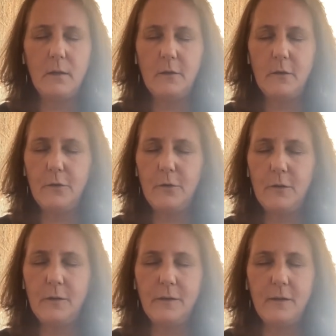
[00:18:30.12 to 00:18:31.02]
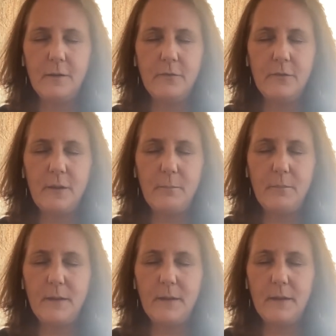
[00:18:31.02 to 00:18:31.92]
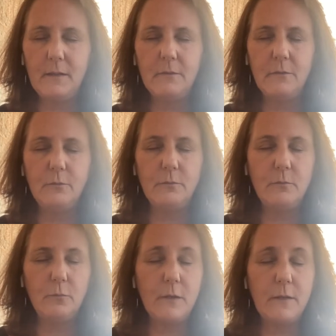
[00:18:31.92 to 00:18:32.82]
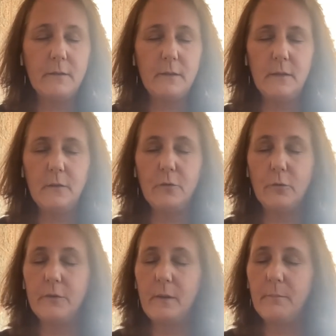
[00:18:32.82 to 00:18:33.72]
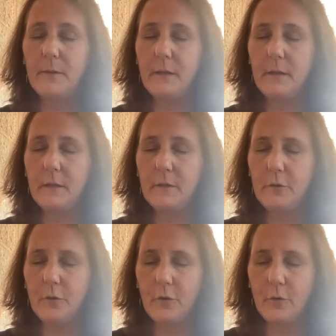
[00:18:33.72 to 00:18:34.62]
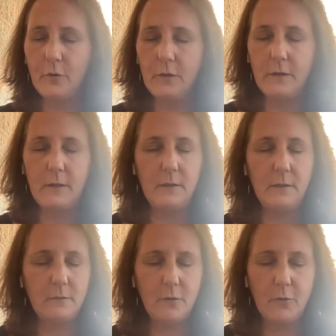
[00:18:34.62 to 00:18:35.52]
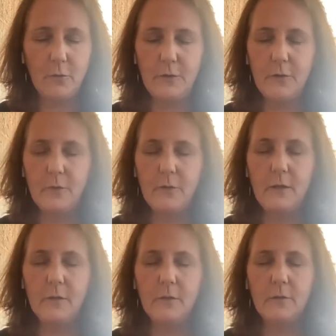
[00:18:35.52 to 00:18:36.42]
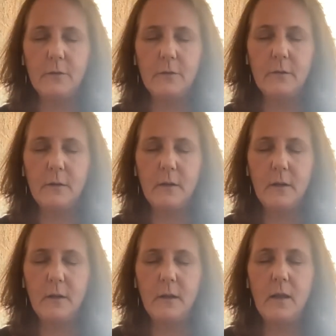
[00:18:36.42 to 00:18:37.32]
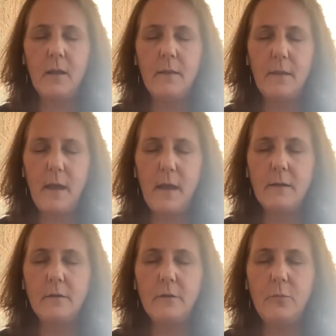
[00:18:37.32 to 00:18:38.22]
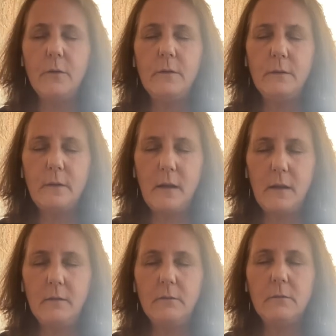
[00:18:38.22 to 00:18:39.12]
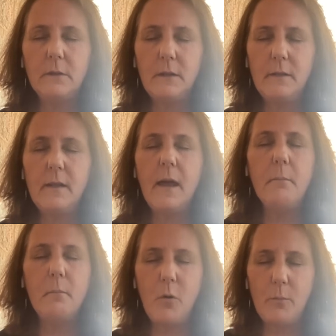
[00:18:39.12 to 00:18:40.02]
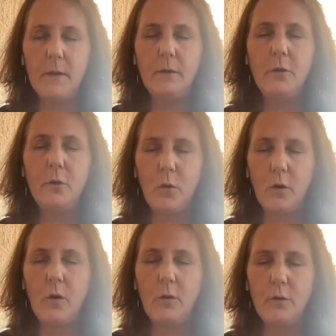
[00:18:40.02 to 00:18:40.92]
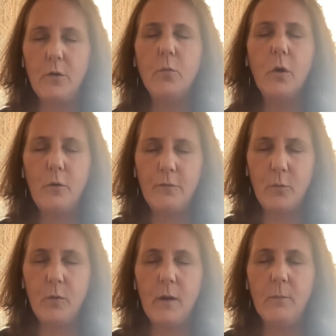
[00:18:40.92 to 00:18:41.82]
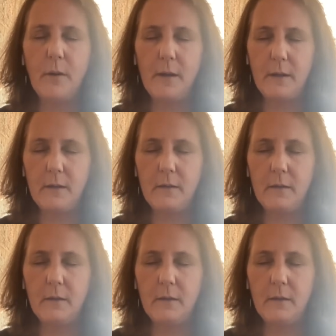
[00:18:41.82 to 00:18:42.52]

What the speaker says: You know, you could think of something recent or something in your earlier years that you would say in that moment you were overwhelmed by it.